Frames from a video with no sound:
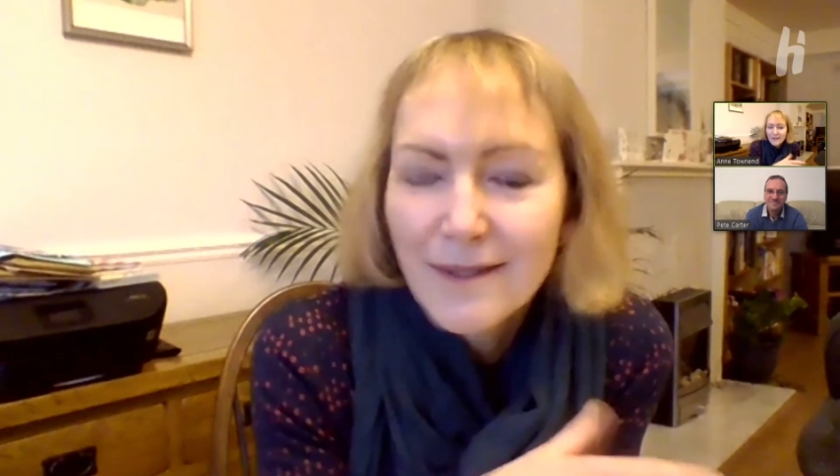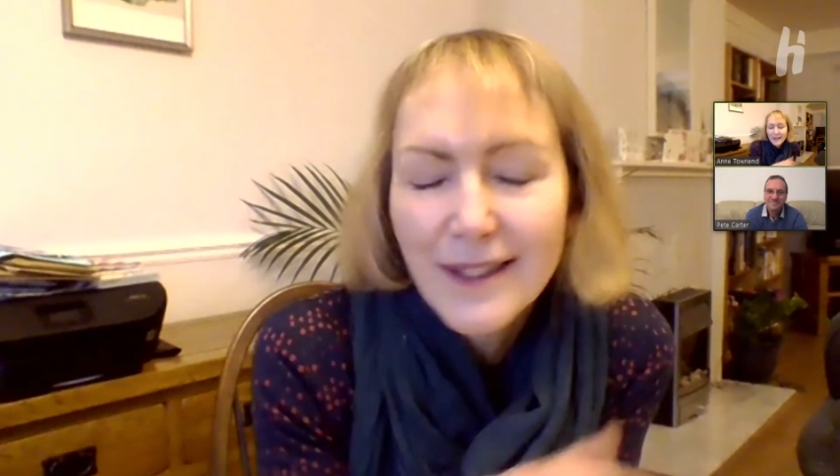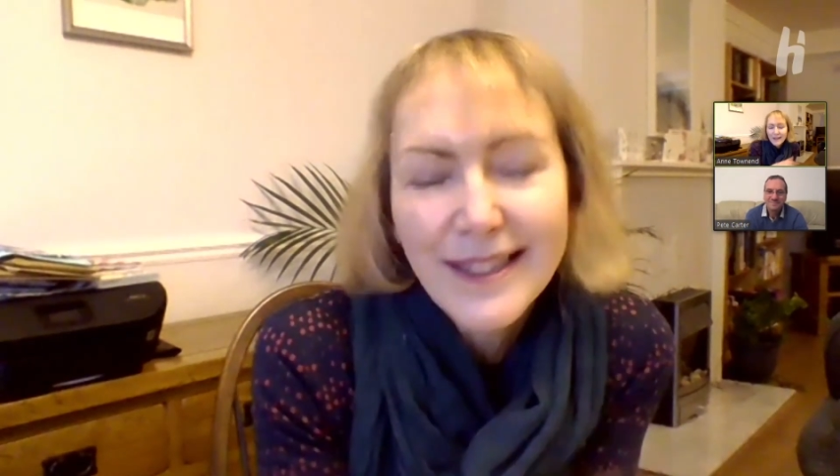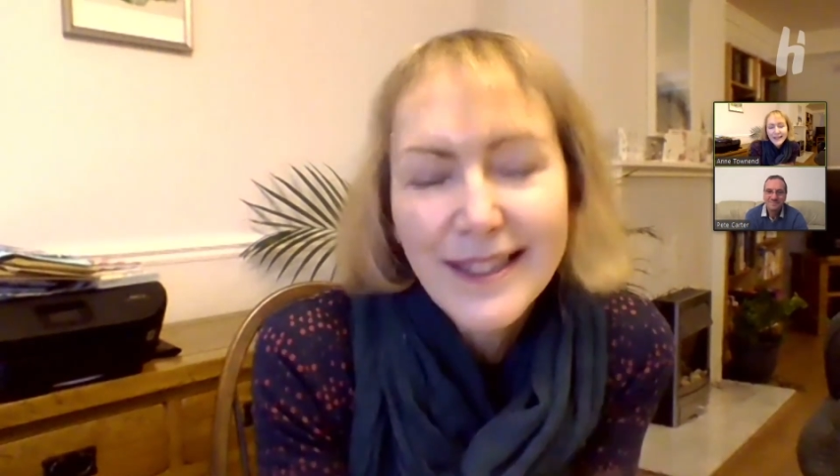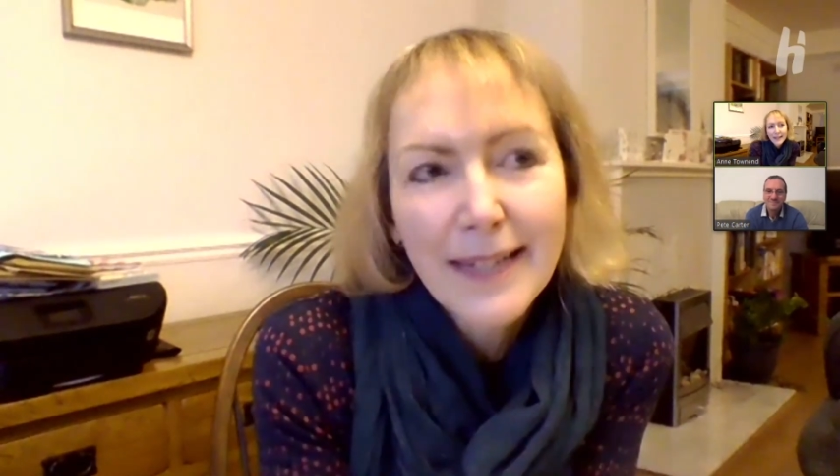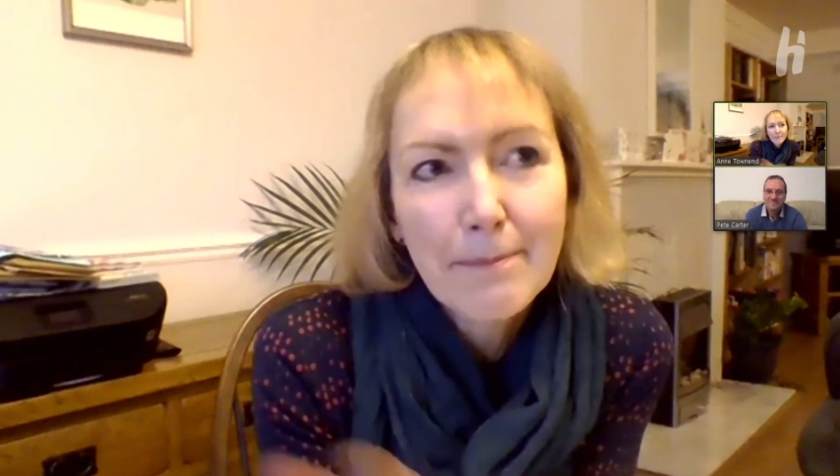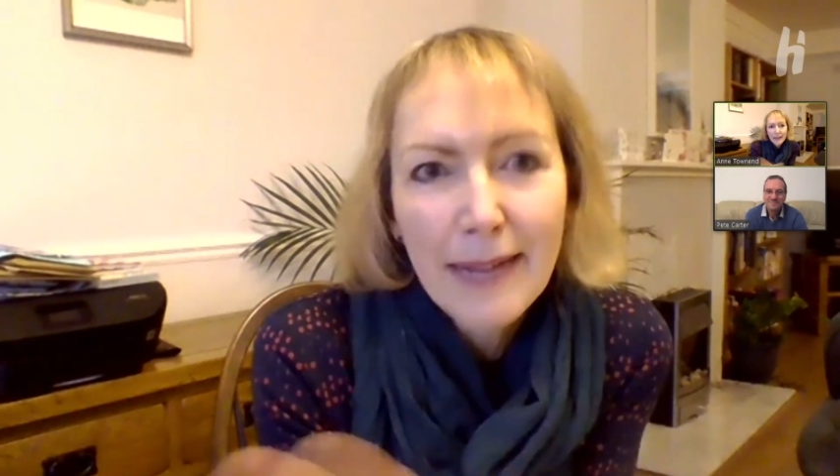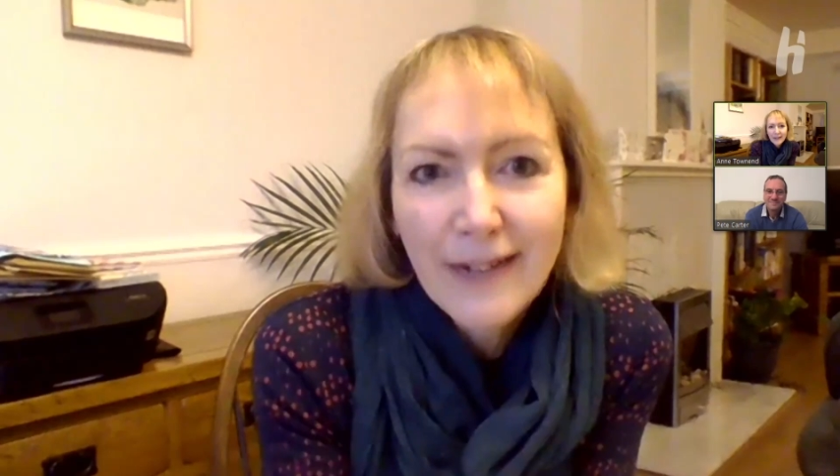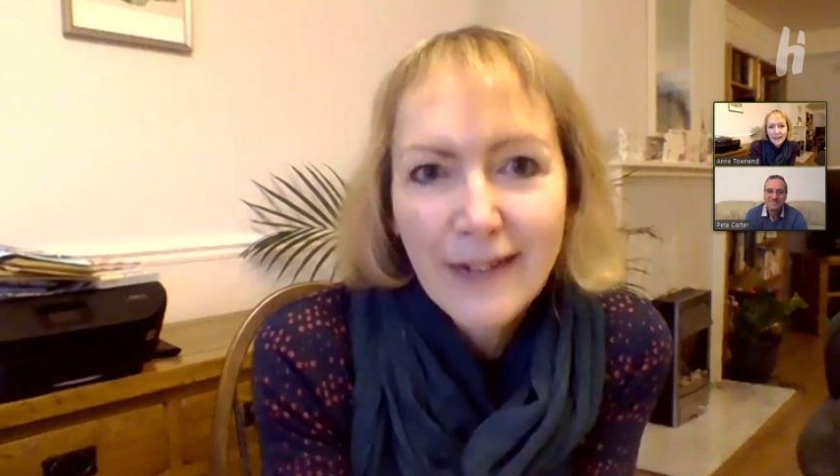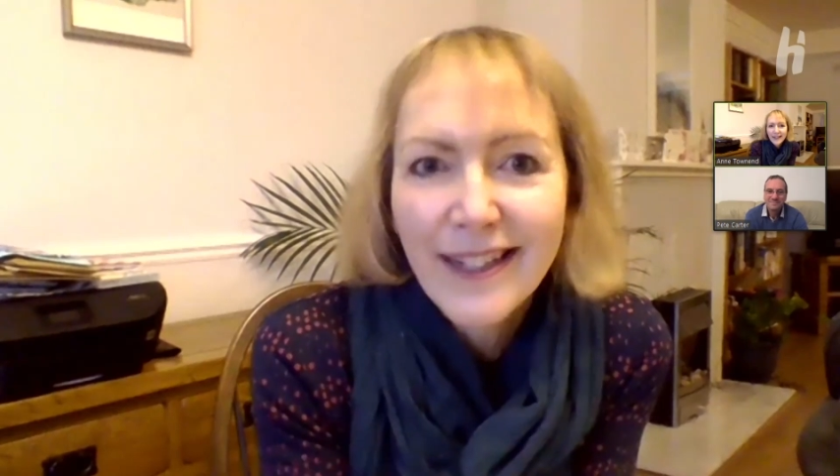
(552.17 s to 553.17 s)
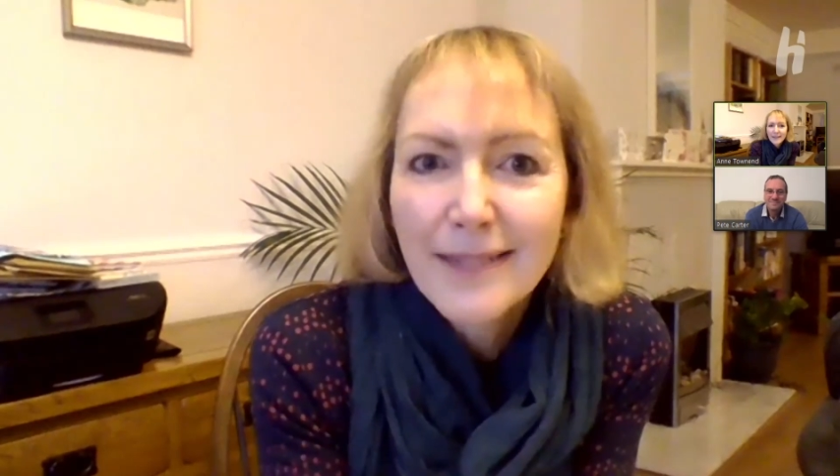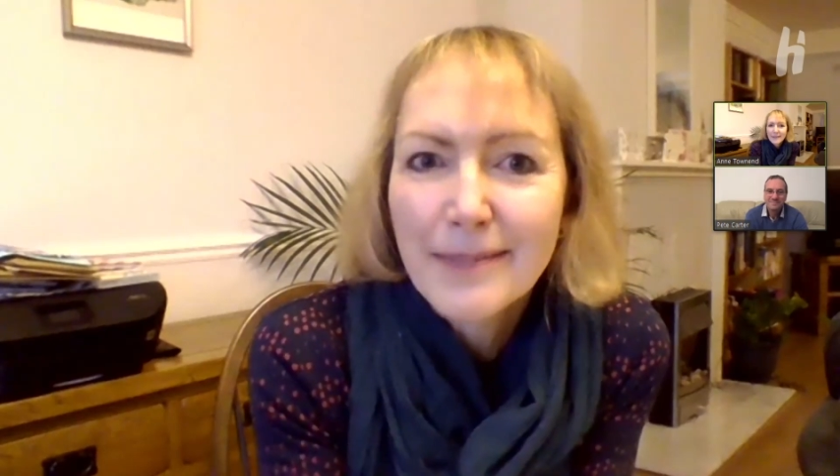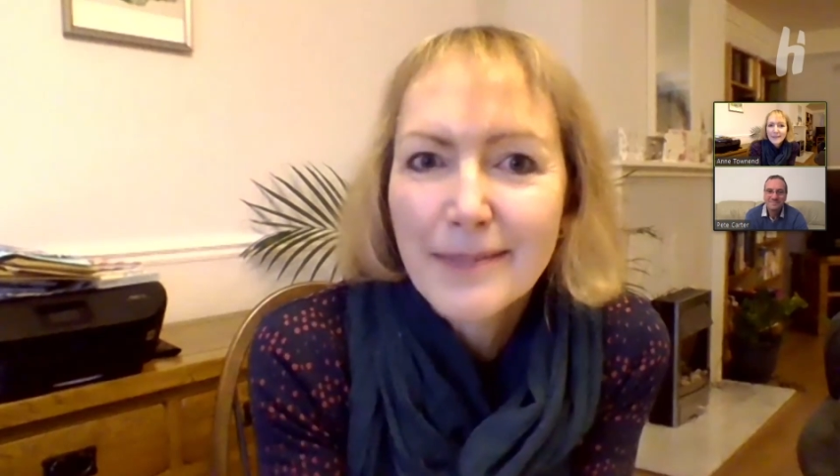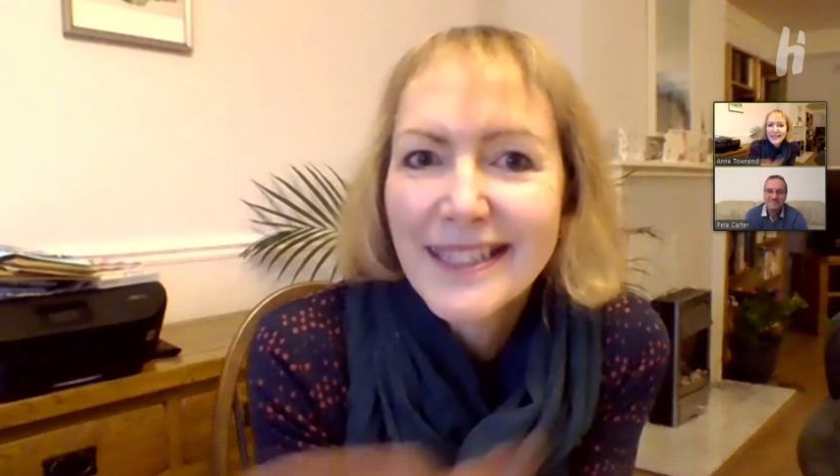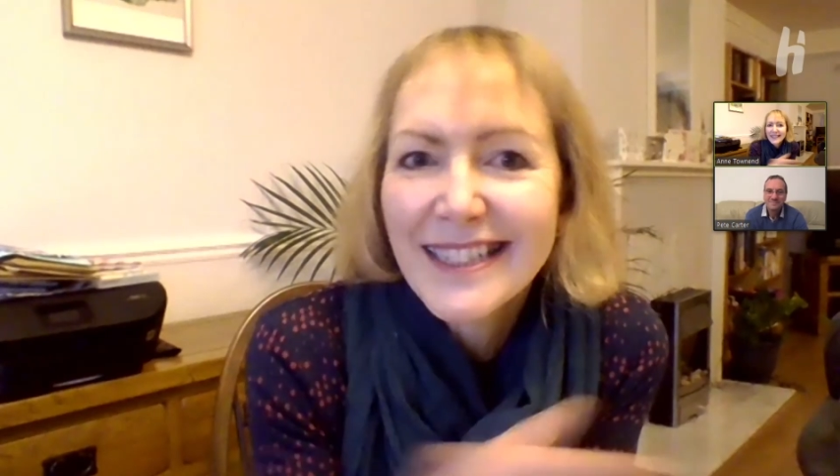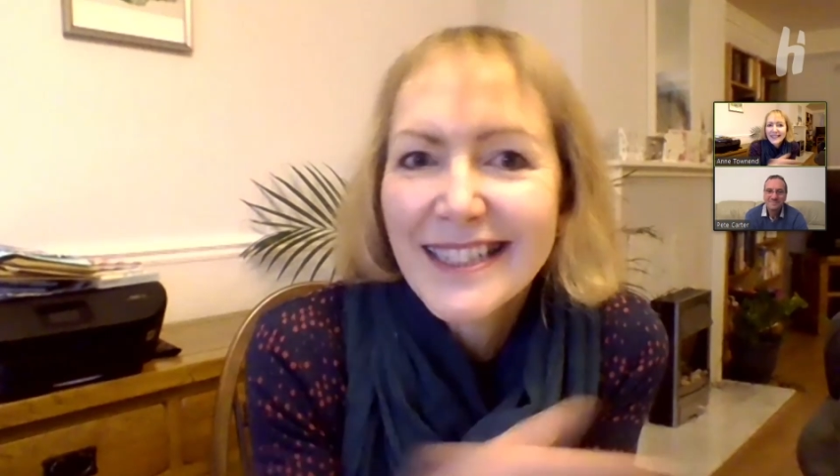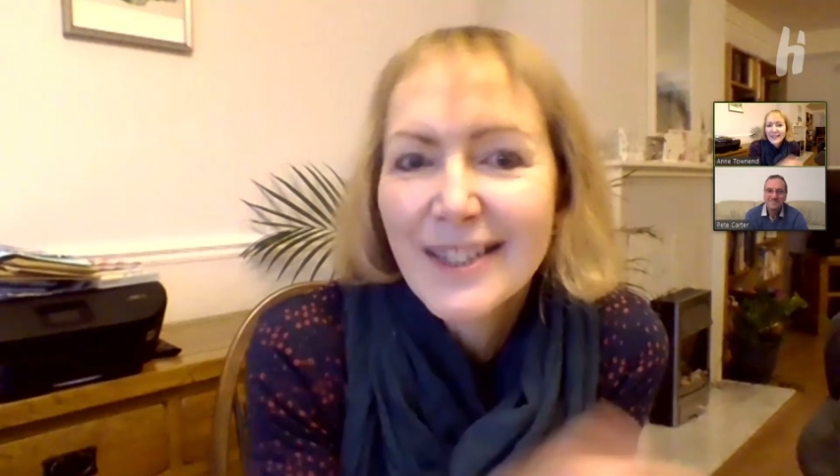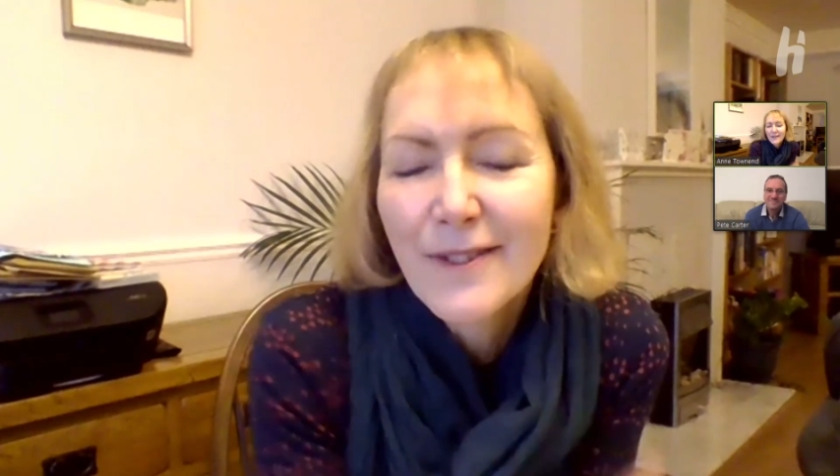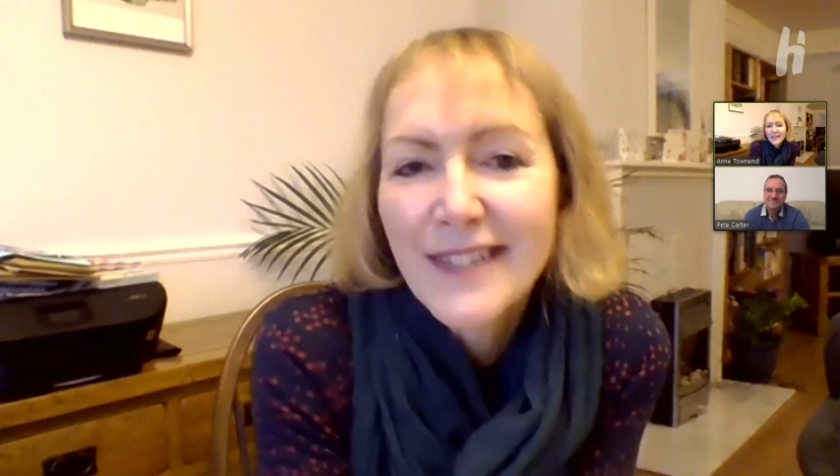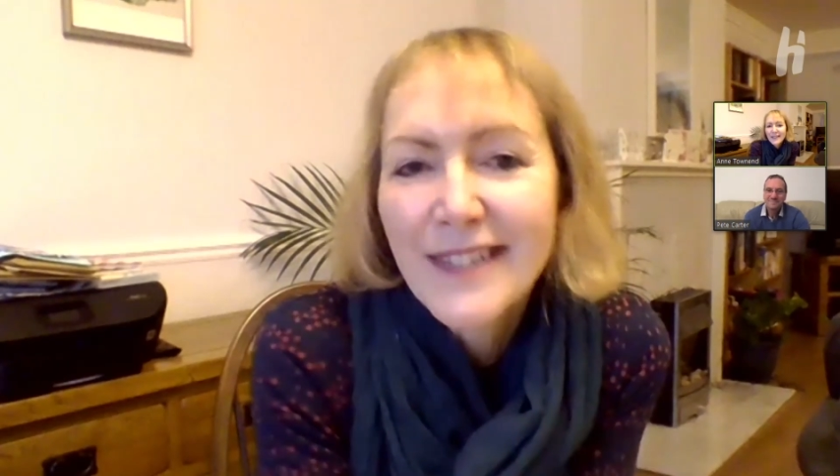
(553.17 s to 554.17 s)
I say barrier, but there's
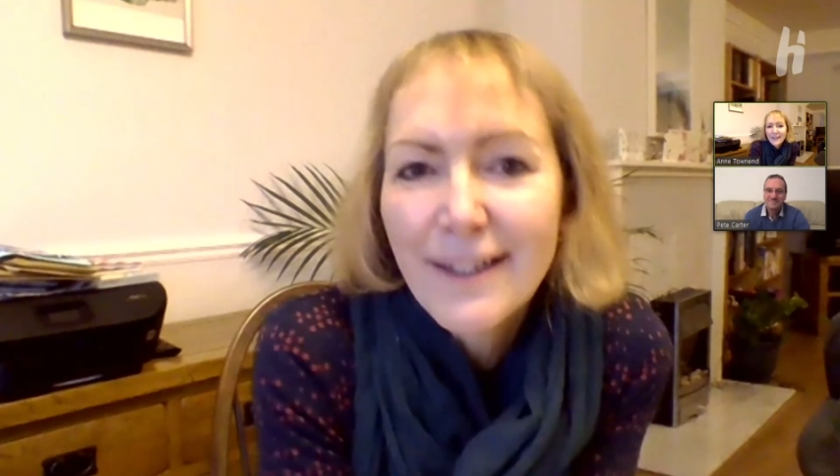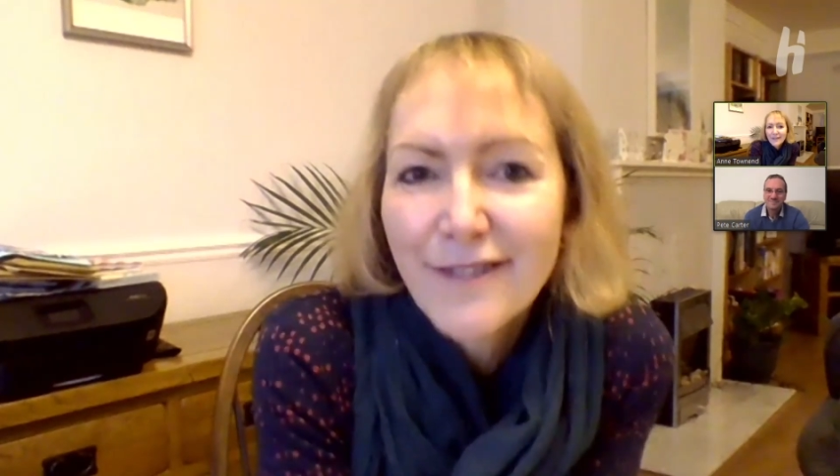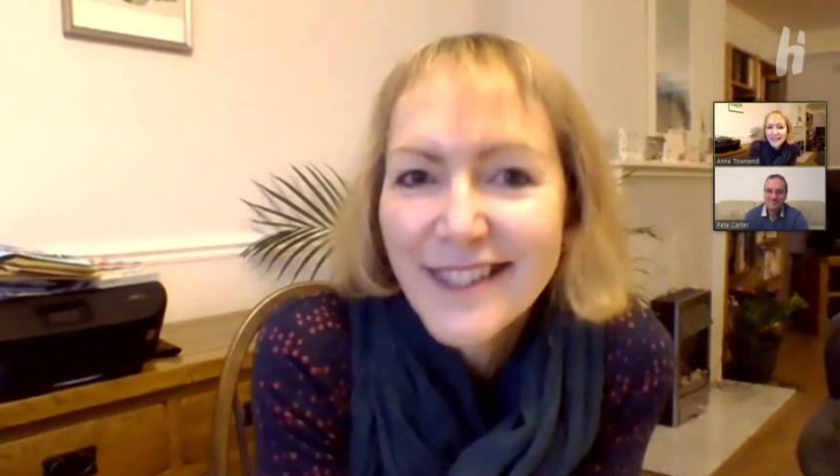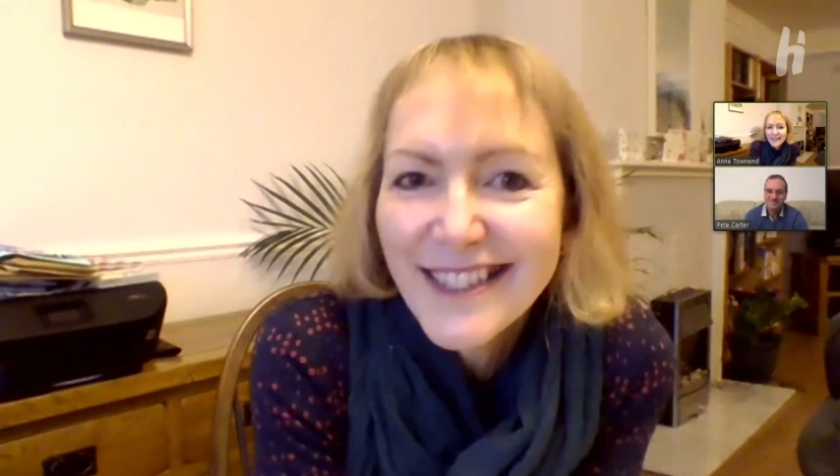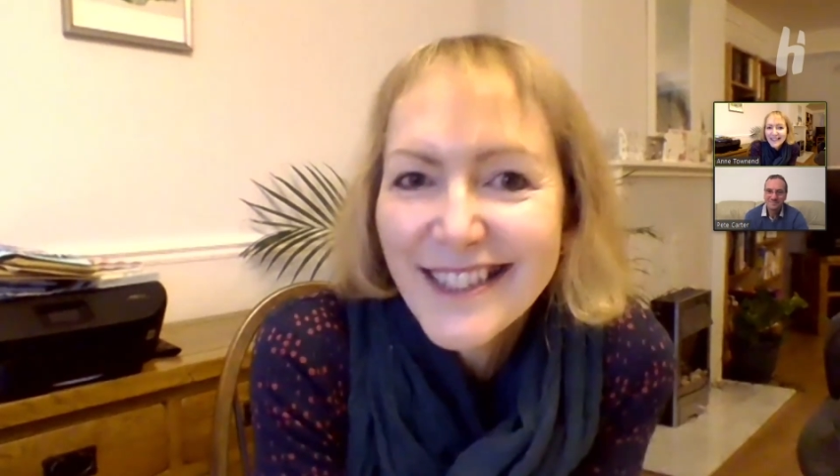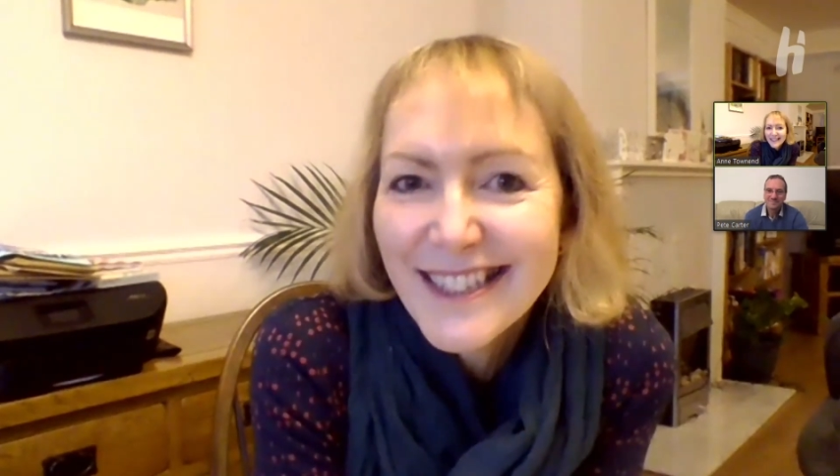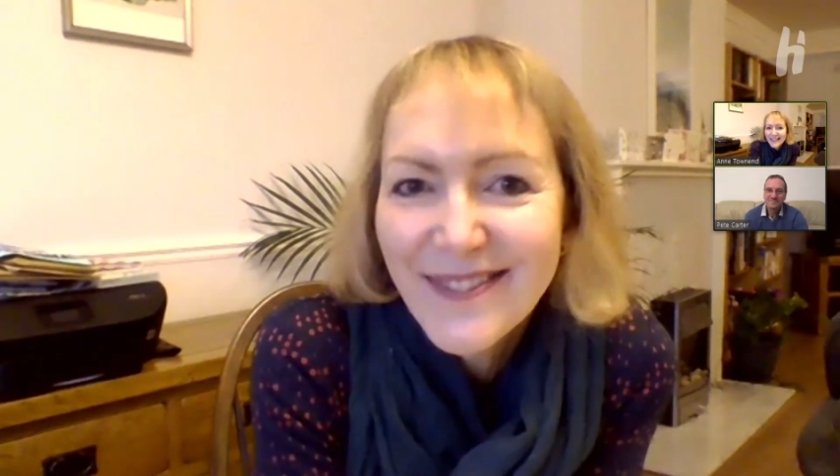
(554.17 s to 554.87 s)
sort of a difference.